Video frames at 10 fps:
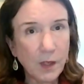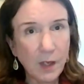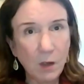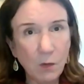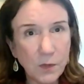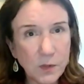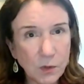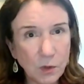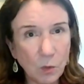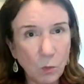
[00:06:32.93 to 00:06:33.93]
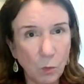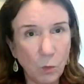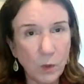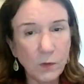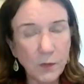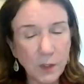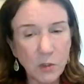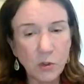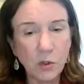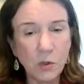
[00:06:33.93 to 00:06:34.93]
how this, you know, what are the
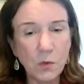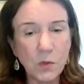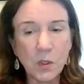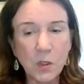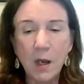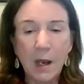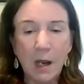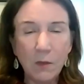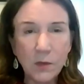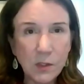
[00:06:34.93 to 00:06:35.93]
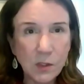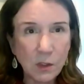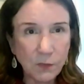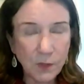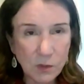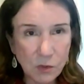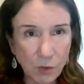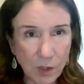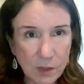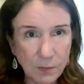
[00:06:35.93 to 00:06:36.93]
issues, how this stuff gets
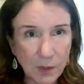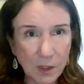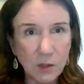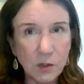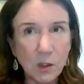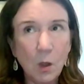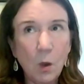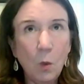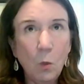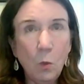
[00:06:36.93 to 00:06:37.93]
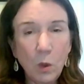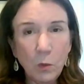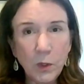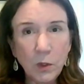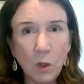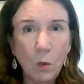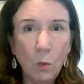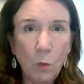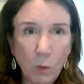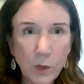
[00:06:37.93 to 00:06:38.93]
transmitted, what we know,
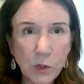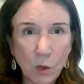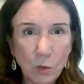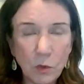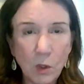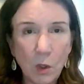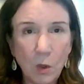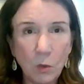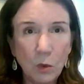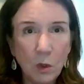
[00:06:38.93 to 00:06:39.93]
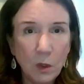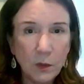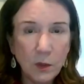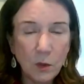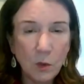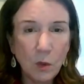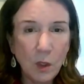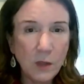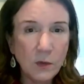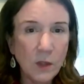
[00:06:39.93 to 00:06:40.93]
what we don't know, you know,
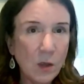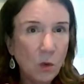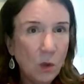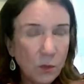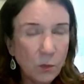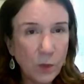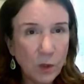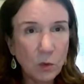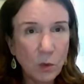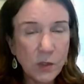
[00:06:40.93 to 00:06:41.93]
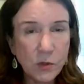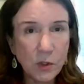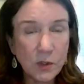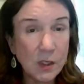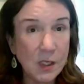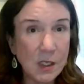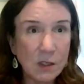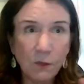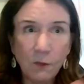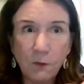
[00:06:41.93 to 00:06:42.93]
and, and all the real questions. And
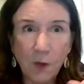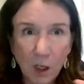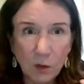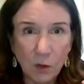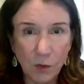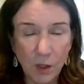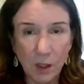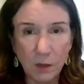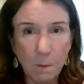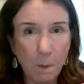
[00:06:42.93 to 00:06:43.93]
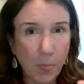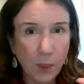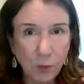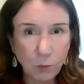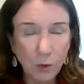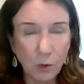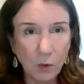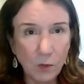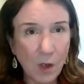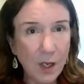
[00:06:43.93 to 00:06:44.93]
he's followed it through.
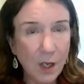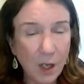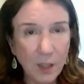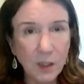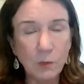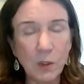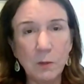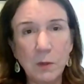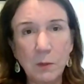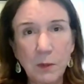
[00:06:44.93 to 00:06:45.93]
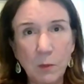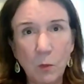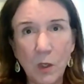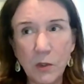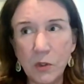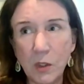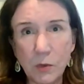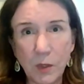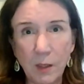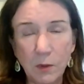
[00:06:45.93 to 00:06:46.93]
I highly recommend people watch Dr.
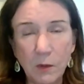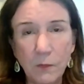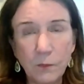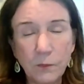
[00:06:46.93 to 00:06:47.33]
Okay. Campbell.